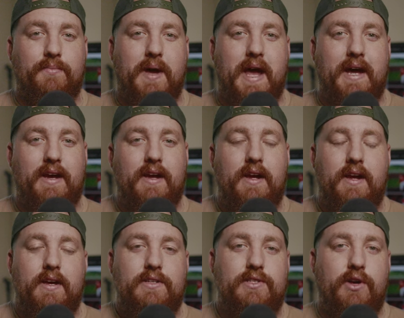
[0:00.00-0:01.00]
back.
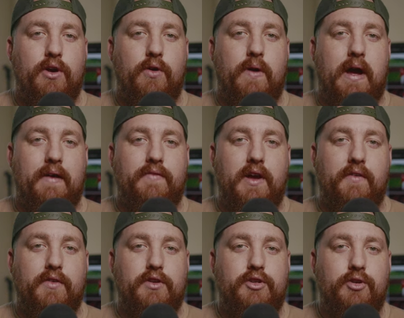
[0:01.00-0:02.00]
So I've
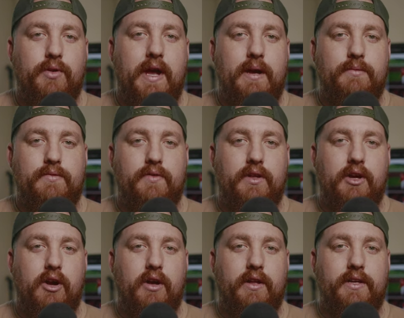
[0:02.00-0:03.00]
covered two games for the
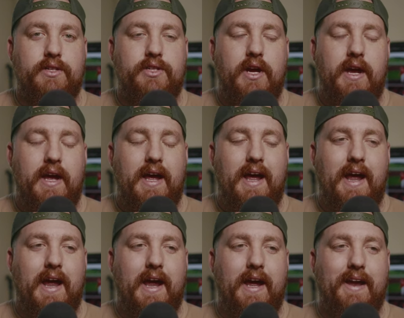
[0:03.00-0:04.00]
college,
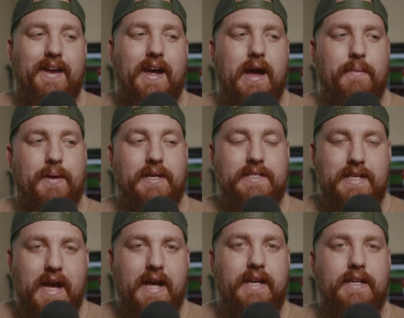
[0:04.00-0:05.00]
and I'm
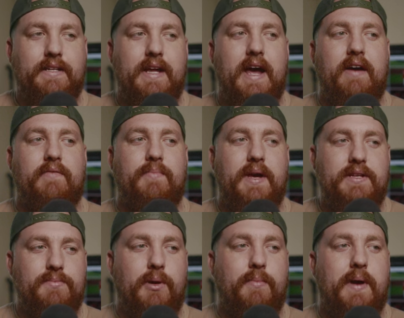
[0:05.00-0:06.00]
excited to have
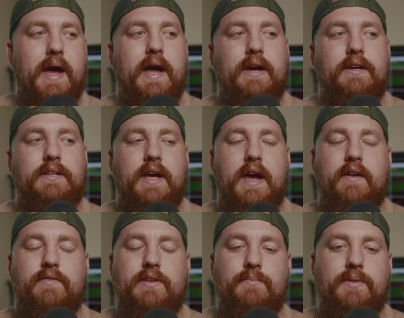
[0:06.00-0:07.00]
baseball back, to
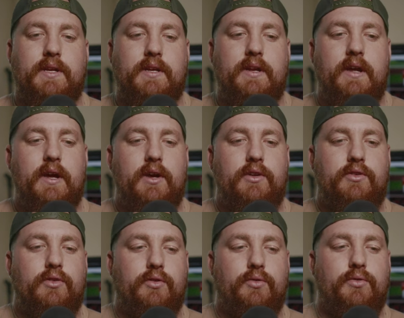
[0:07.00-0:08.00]
have something
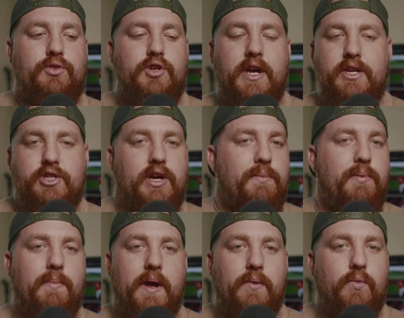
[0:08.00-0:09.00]
to change up
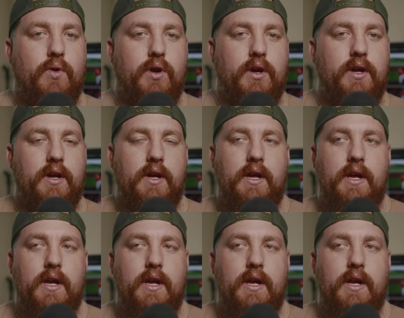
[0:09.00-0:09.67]
my work